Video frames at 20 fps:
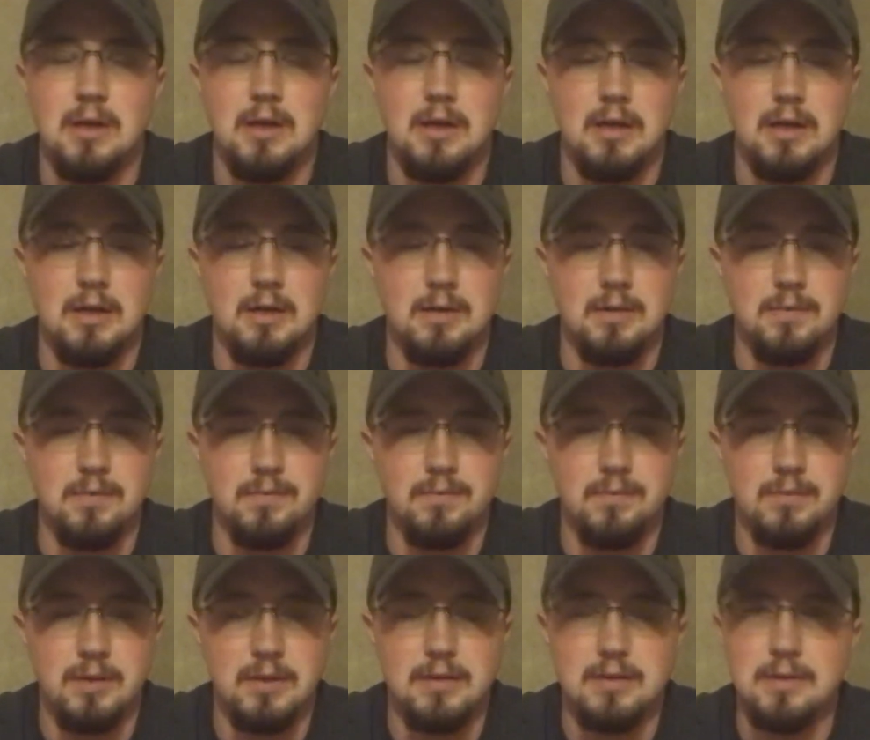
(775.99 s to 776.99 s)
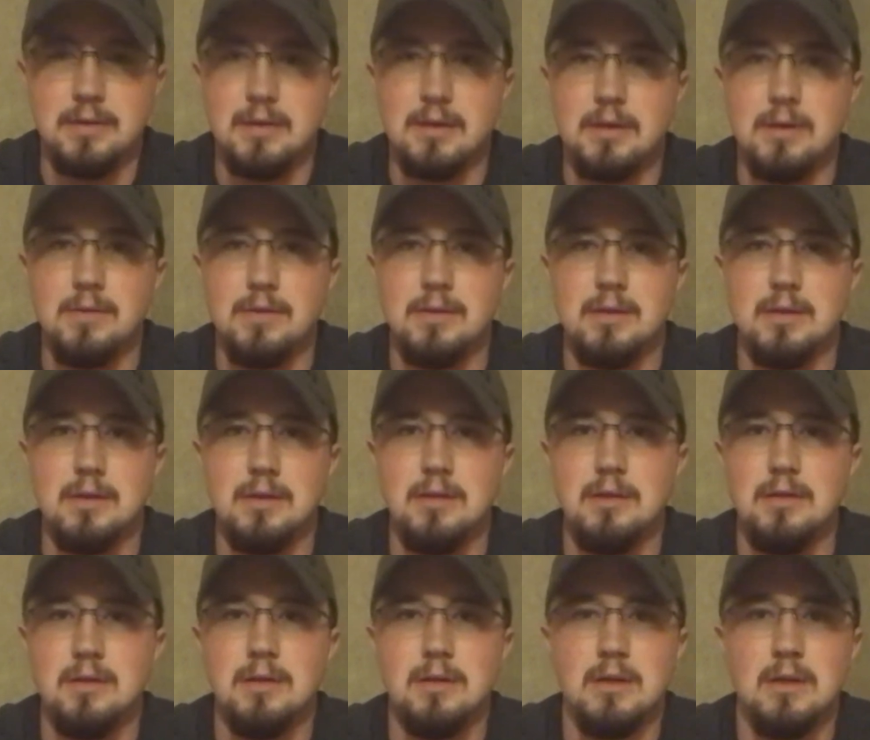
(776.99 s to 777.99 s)
But until
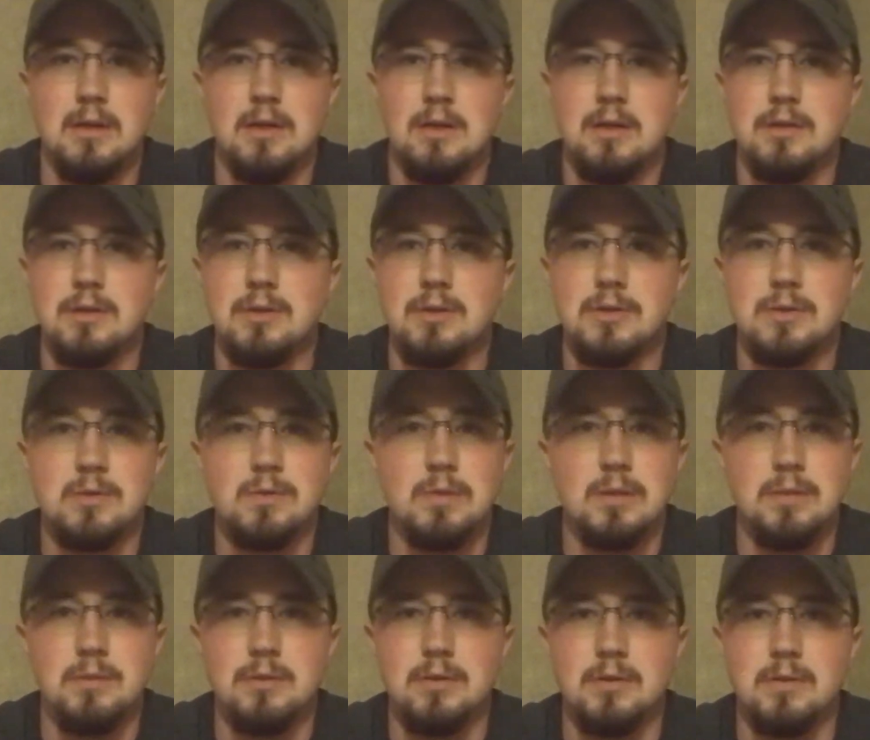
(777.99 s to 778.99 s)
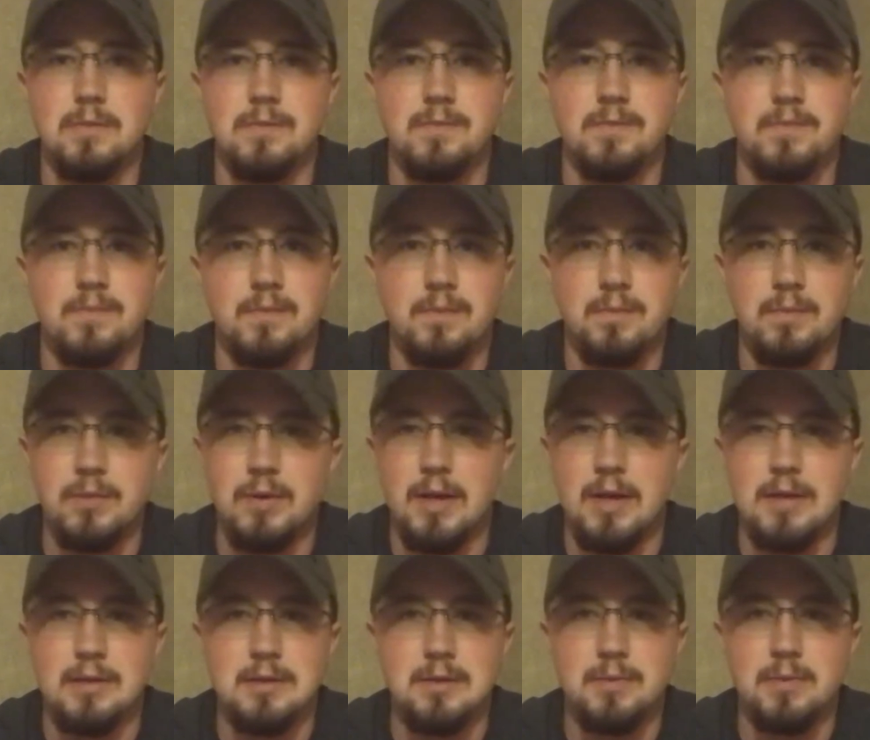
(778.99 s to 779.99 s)
then, just remember,
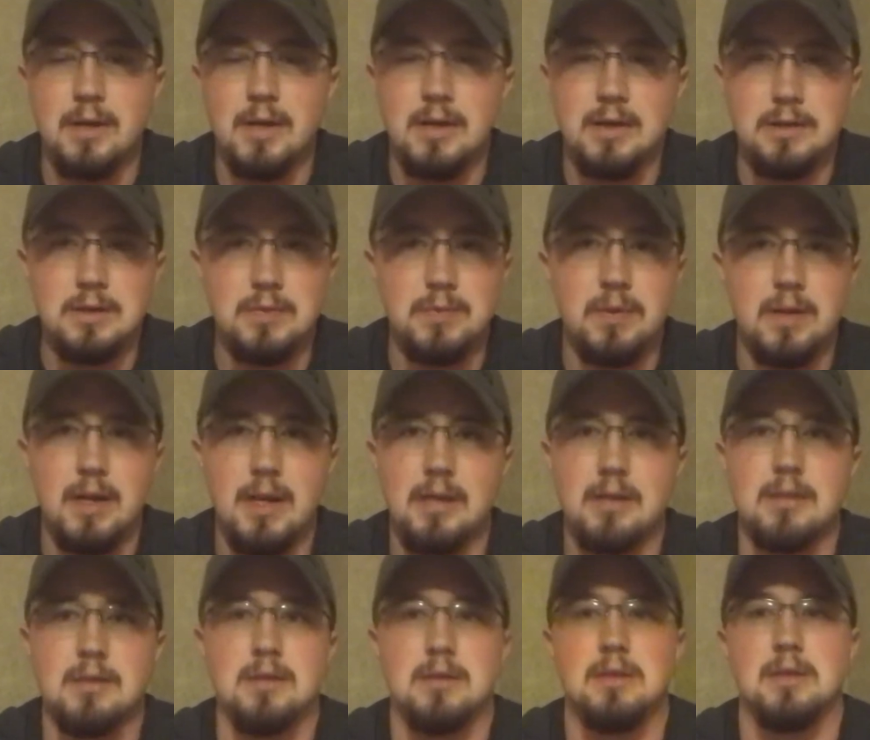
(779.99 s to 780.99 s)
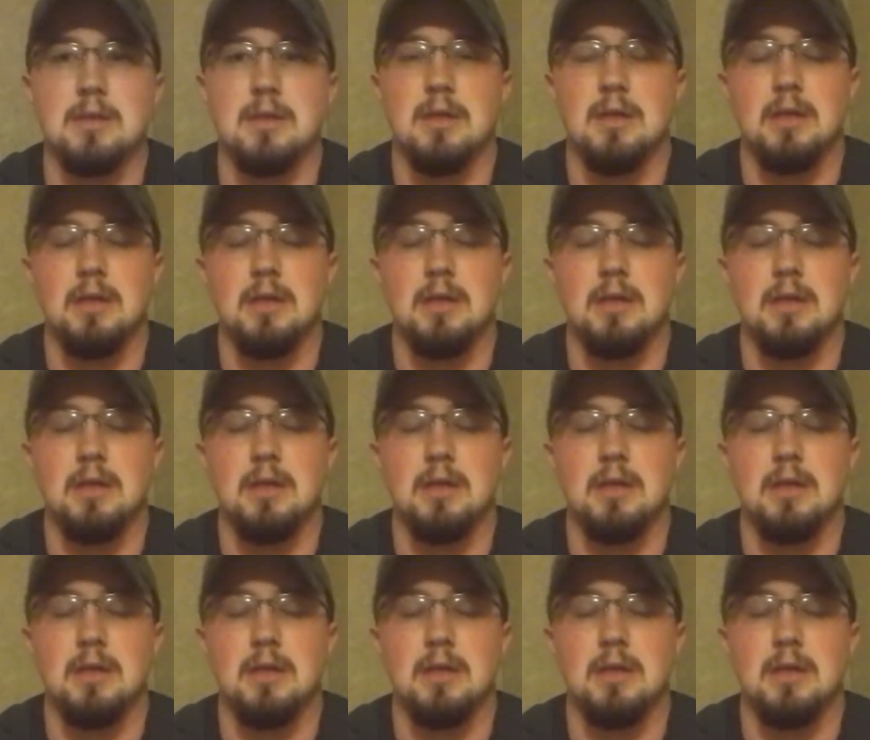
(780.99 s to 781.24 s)
practice, practice, practice.